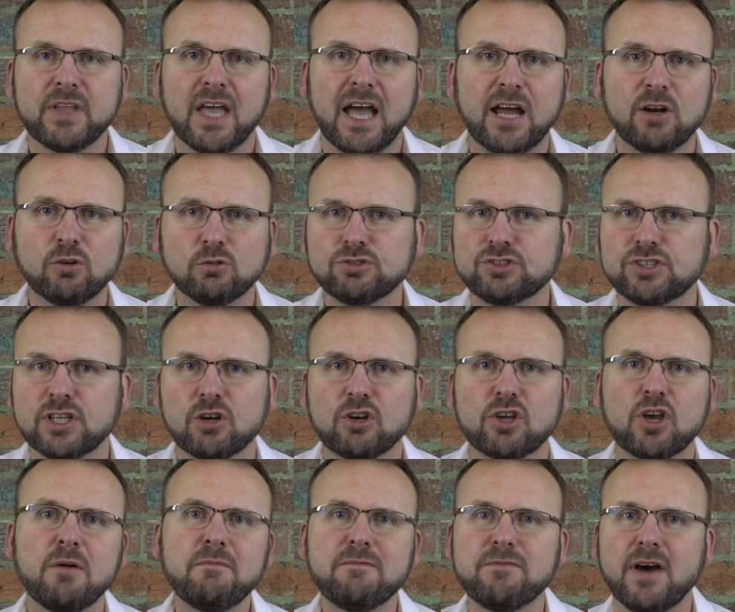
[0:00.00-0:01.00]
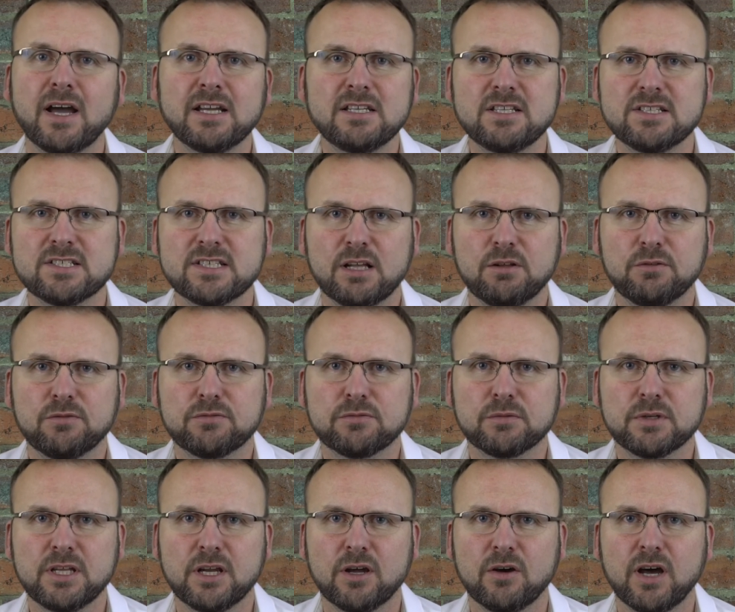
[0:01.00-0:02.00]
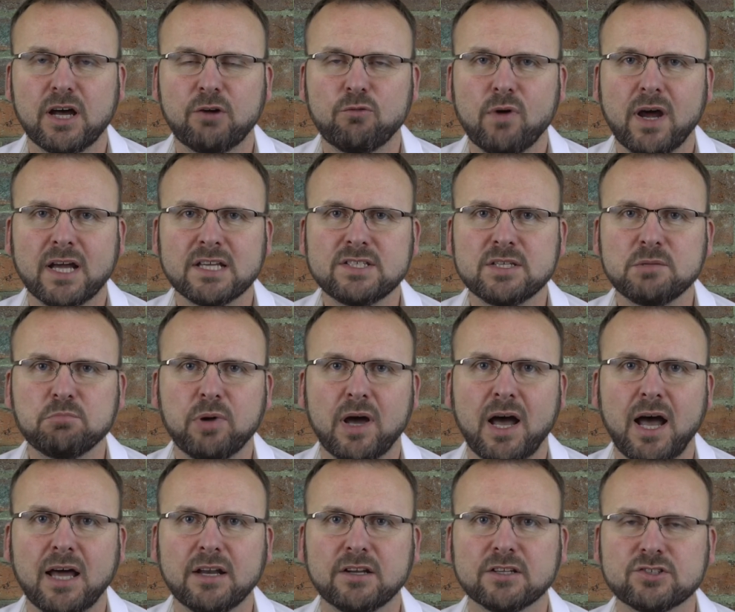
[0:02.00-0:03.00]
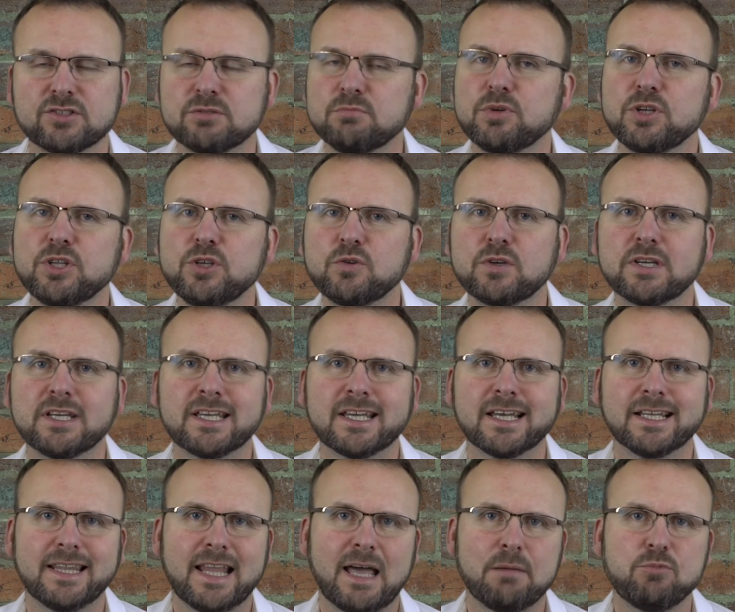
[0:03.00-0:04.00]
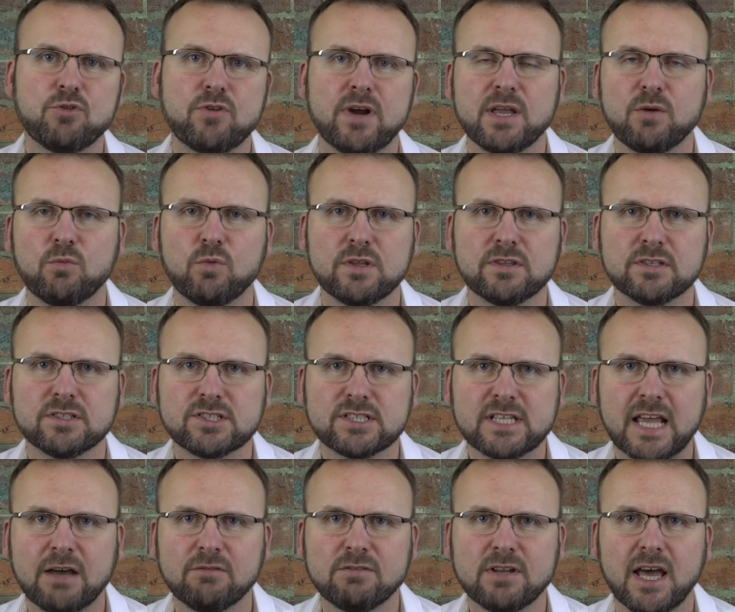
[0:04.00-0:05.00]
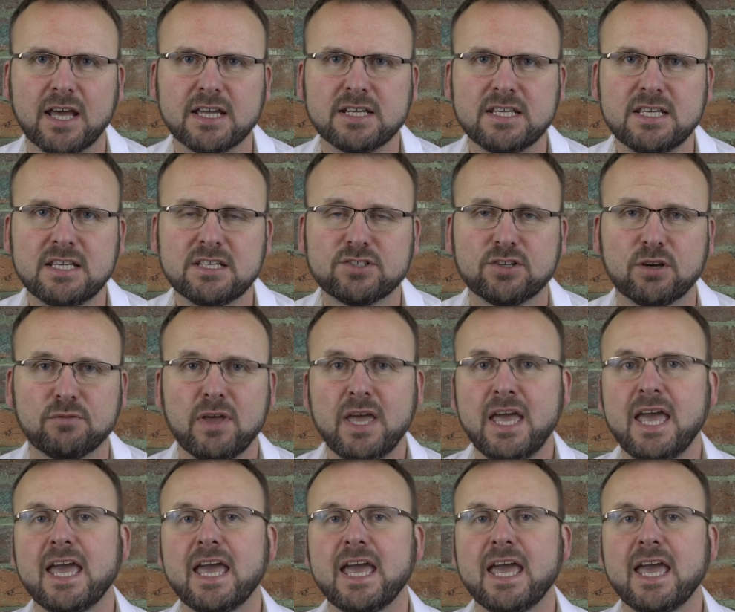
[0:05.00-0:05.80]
and also go and find yourself a writing partner, somebody you can collaborate with and sound ideas off.